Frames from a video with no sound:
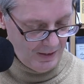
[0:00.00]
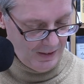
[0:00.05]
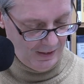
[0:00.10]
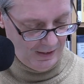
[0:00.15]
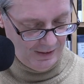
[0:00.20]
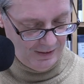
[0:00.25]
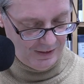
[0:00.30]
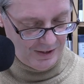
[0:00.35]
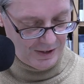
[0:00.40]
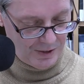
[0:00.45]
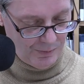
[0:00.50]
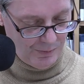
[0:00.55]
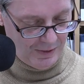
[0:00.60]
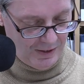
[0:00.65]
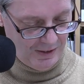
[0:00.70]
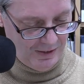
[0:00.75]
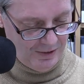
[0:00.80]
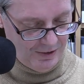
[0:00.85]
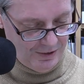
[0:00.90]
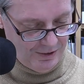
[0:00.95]
And this would
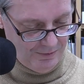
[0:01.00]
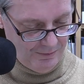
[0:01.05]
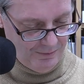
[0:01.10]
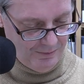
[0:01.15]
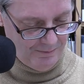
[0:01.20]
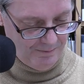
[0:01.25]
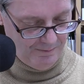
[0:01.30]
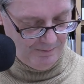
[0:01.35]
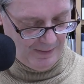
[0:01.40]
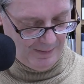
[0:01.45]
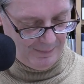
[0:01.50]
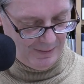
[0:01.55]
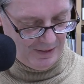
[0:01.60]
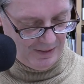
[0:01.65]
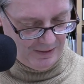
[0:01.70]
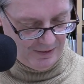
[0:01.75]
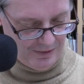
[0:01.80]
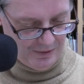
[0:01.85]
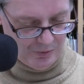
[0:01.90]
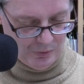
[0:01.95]
tend to
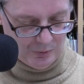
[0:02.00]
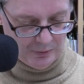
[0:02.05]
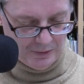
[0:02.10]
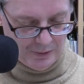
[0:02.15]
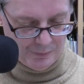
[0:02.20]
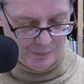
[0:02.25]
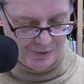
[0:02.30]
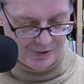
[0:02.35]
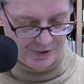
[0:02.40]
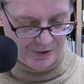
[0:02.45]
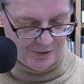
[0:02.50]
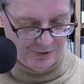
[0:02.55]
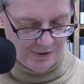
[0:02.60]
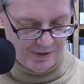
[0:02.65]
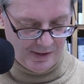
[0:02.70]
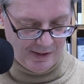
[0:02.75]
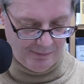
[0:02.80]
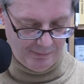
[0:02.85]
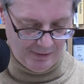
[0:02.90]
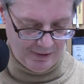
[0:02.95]
maybe go along with certain
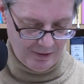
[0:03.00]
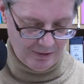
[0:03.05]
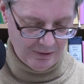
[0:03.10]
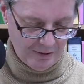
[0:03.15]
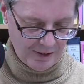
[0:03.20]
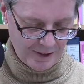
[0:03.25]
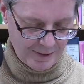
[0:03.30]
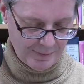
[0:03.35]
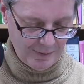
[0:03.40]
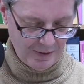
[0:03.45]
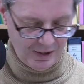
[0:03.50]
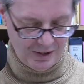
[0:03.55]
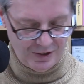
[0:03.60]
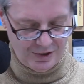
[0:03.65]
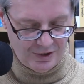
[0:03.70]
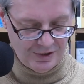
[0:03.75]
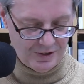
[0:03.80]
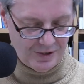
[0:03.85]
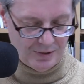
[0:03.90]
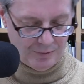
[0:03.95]
theoretical
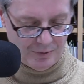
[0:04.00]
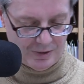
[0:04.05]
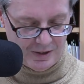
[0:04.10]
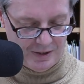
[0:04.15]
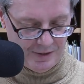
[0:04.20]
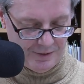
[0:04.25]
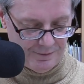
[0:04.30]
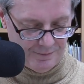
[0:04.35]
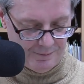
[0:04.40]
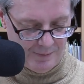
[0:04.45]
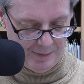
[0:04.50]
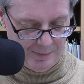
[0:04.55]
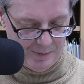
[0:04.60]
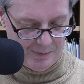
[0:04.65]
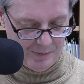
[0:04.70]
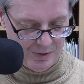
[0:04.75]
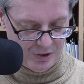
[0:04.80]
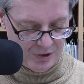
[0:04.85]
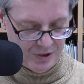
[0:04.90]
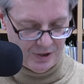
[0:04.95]
explanations that were kind of maybe
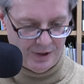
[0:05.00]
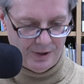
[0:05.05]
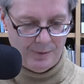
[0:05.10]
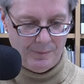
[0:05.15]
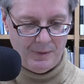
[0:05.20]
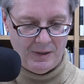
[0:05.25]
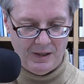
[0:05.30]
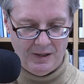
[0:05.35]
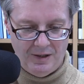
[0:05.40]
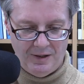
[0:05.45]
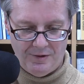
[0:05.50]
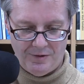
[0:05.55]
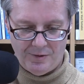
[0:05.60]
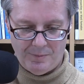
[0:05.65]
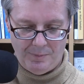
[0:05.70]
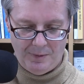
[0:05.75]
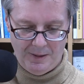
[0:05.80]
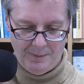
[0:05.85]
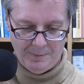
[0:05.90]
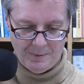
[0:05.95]
mentioned at the beginning of the
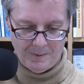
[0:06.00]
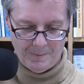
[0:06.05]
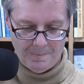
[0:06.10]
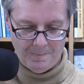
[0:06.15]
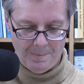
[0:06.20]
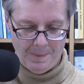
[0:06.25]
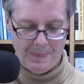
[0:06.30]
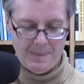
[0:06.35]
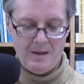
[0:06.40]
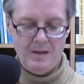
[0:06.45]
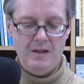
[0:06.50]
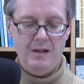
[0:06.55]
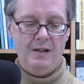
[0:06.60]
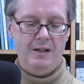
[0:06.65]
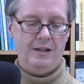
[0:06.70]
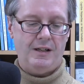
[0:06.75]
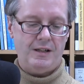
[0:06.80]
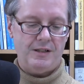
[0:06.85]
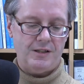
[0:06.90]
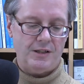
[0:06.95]
paper.
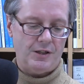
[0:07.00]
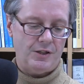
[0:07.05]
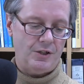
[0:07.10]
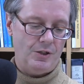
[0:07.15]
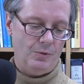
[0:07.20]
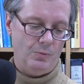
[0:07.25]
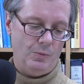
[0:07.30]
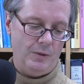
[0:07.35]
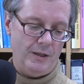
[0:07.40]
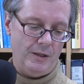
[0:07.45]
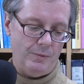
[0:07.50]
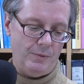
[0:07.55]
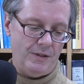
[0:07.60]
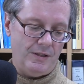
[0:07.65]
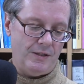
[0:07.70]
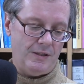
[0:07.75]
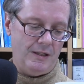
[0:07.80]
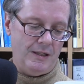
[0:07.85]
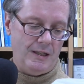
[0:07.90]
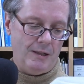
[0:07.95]
Next section, why do we
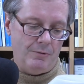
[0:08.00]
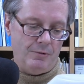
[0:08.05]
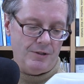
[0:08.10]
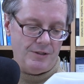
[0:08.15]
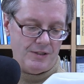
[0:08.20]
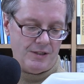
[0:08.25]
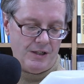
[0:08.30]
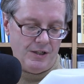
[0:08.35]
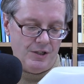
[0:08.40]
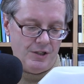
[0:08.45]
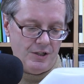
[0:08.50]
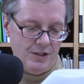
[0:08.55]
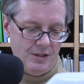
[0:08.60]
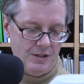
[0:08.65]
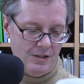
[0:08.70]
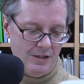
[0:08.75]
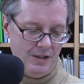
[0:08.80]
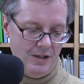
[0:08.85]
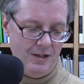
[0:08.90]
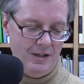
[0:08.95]
see
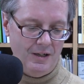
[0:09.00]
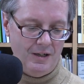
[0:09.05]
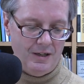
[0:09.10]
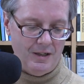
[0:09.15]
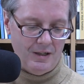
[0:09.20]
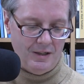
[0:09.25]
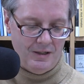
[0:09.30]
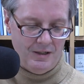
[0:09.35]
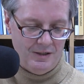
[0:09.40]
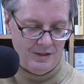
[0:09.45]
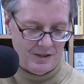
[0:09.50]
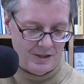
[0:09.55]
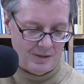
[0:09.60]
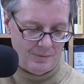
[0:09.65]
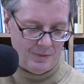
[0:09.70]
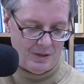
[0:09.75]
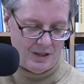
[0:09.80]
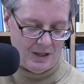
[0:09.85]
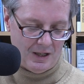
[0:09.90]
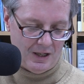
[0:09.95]
equalization in
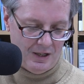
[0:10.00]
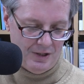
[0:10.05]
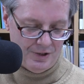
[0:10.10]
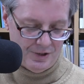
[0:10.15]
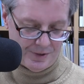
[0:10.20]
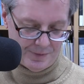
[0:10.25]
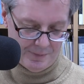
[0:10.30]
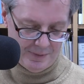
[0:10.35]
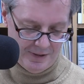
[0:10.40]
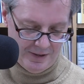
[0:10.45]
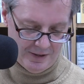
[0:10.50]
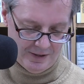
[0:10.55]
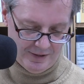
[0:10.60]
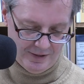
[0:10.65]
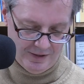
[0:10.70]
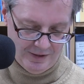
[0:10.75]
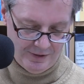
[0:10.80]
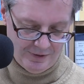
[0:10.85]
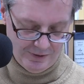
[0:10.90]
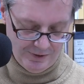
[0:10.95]
some indicators but not
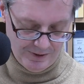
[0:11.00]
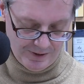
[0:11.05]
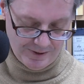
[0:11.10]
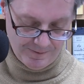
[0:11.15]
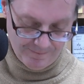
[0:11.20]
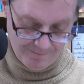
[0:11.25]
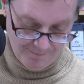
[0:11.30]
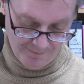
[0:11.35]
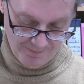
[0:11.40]
others?